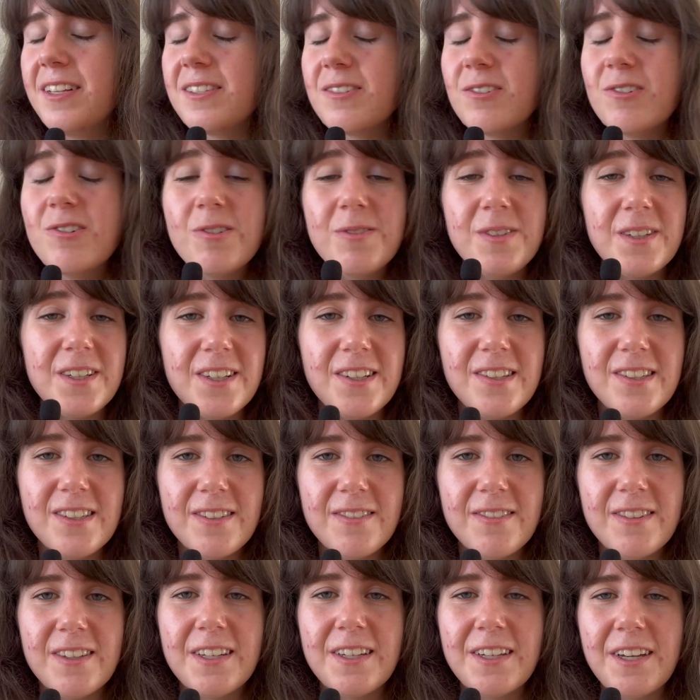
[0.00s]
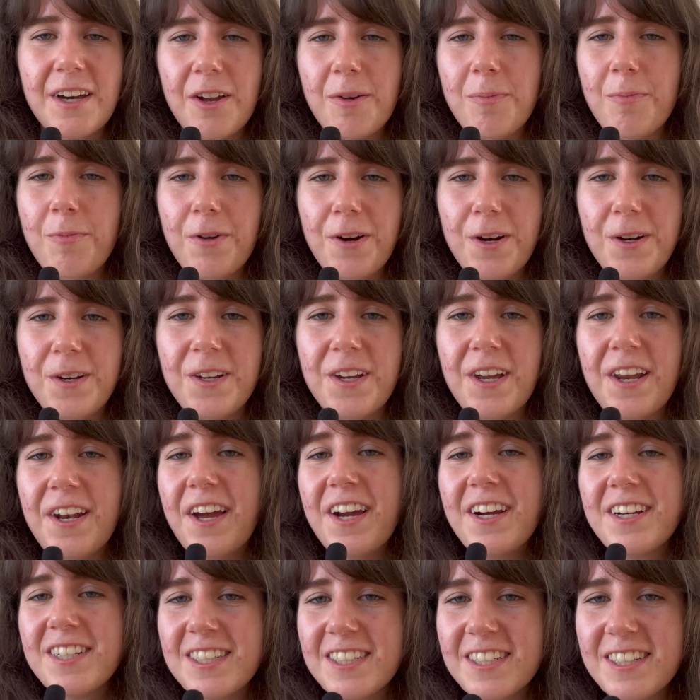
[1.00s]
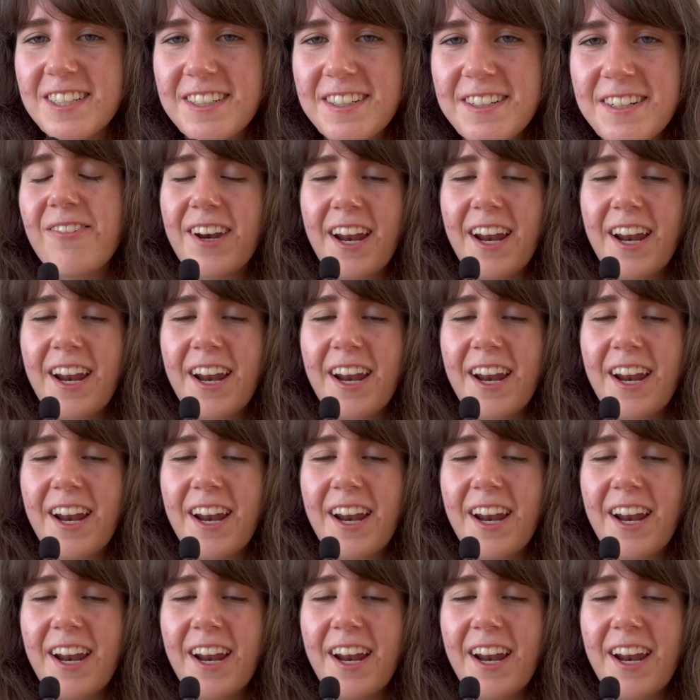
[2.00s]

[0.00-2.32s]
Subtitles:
It's all because of the gut-brain connection.